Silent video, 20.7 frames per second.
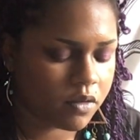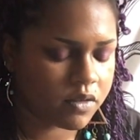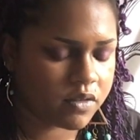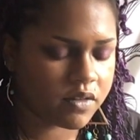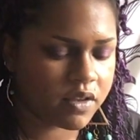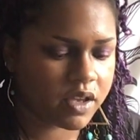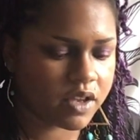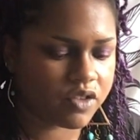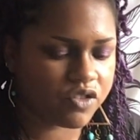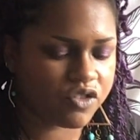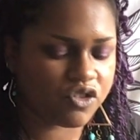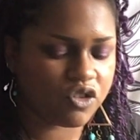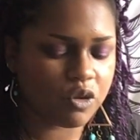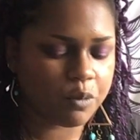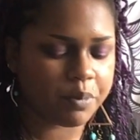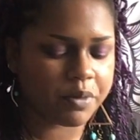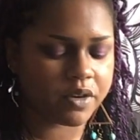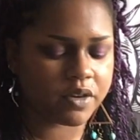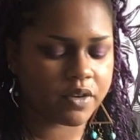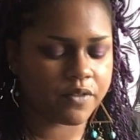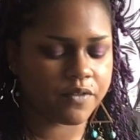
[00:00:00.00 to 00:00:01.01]
It's like
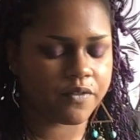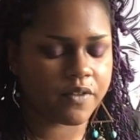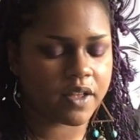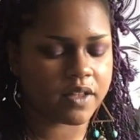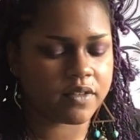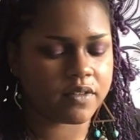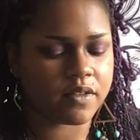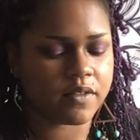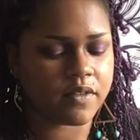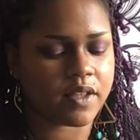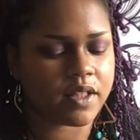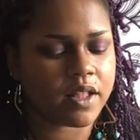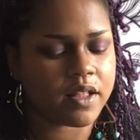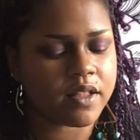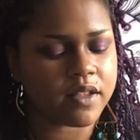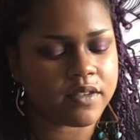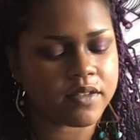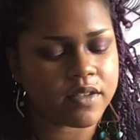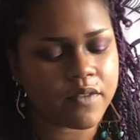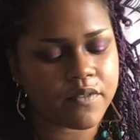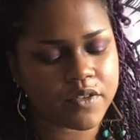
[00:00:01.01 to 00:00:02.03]
super defensive, and then
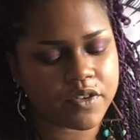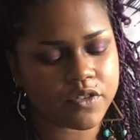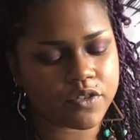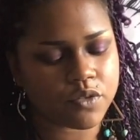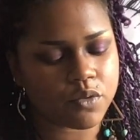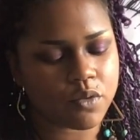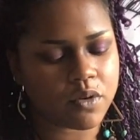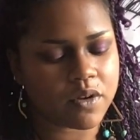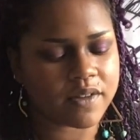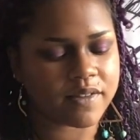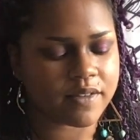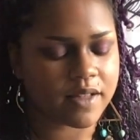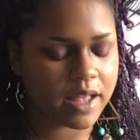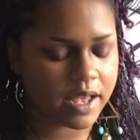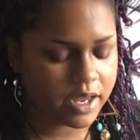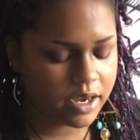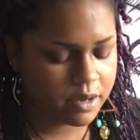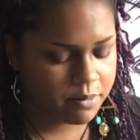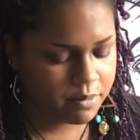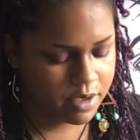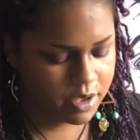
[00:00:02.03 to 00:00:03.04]
the 7 of Swords,
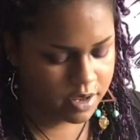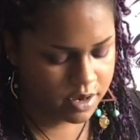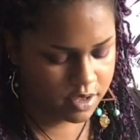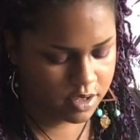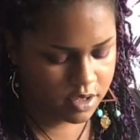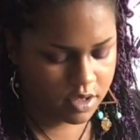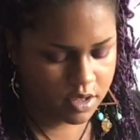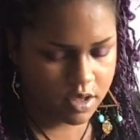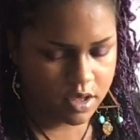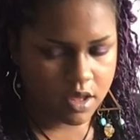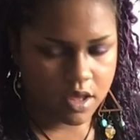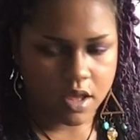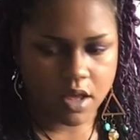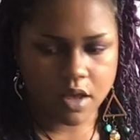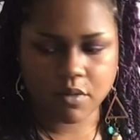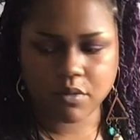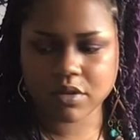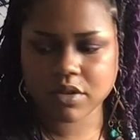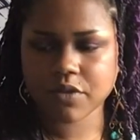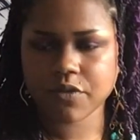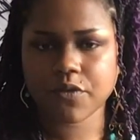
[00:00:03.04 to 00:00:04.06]
lying about it.
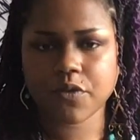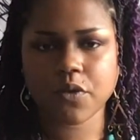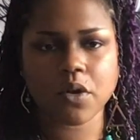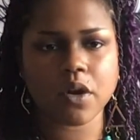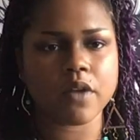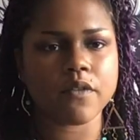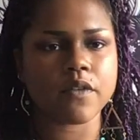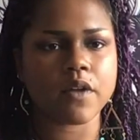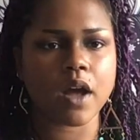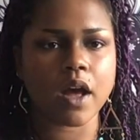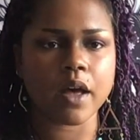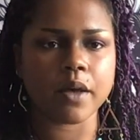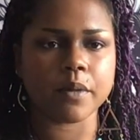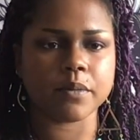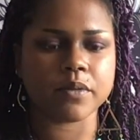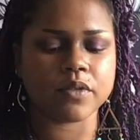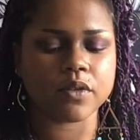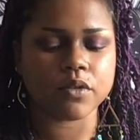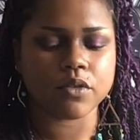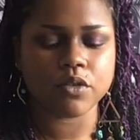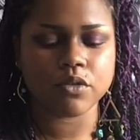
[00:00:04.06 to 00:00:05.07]
With the 4 of
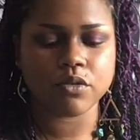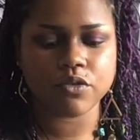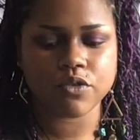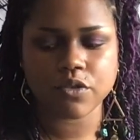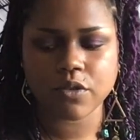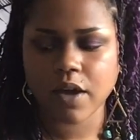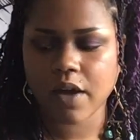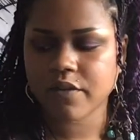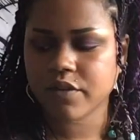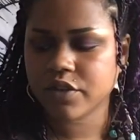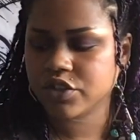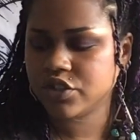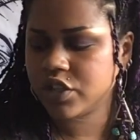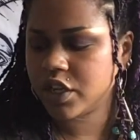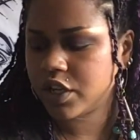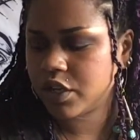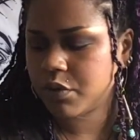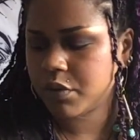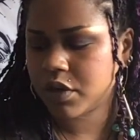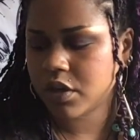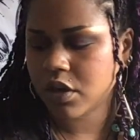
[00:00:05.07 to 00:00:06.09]
Cups. So you do have a
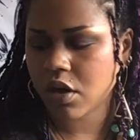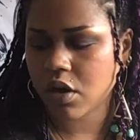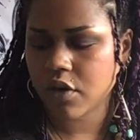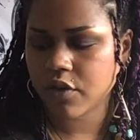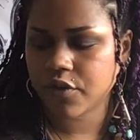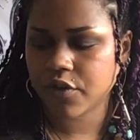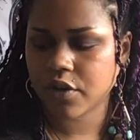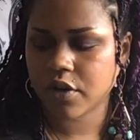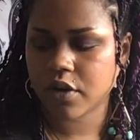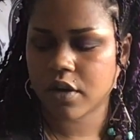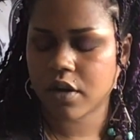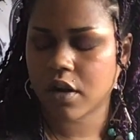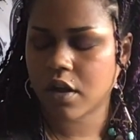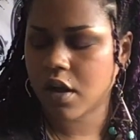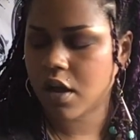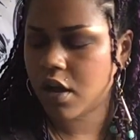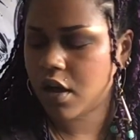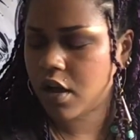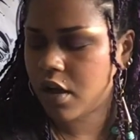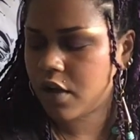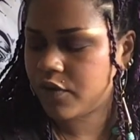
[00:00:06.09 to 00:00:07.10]
genuine offer
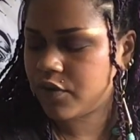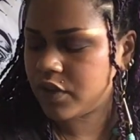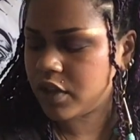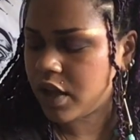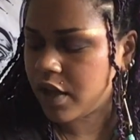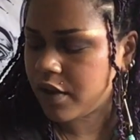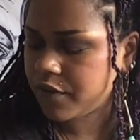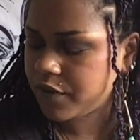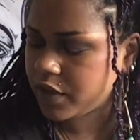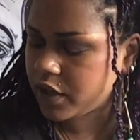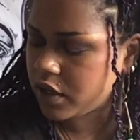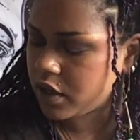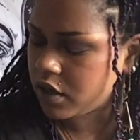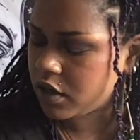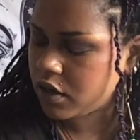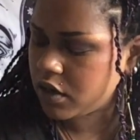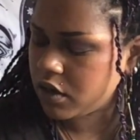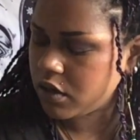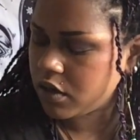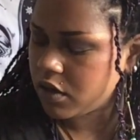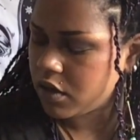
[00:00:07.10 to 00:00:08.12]
of love
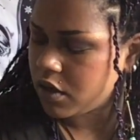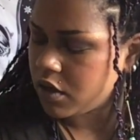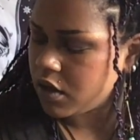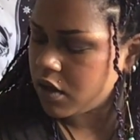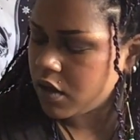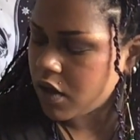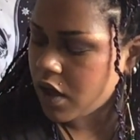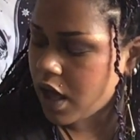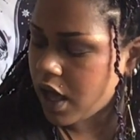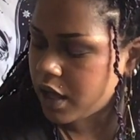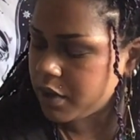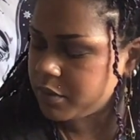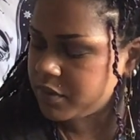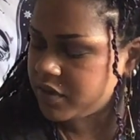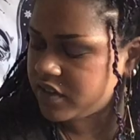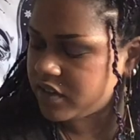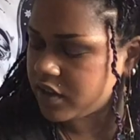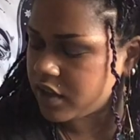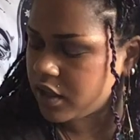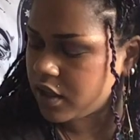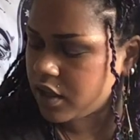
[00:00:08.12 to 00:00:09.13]
here. I'm
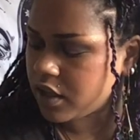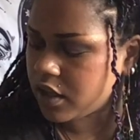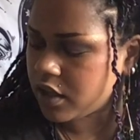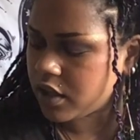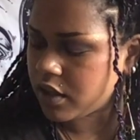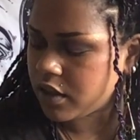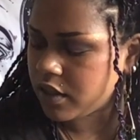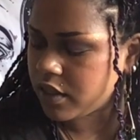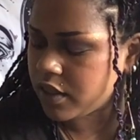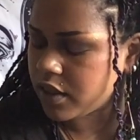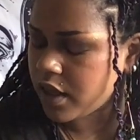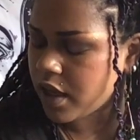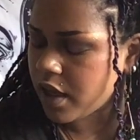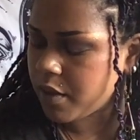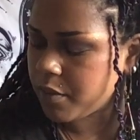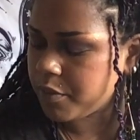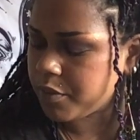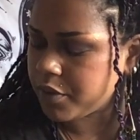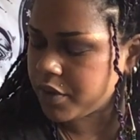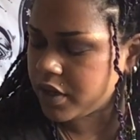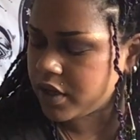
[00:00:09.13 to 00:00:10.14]
seeing the
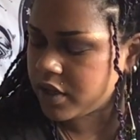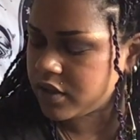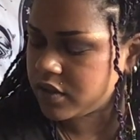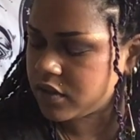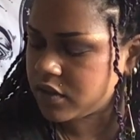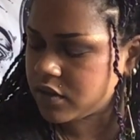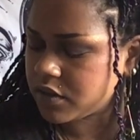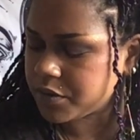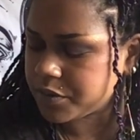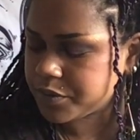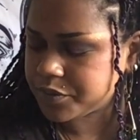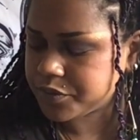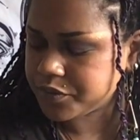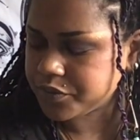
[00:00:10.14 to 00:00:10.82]
Empress,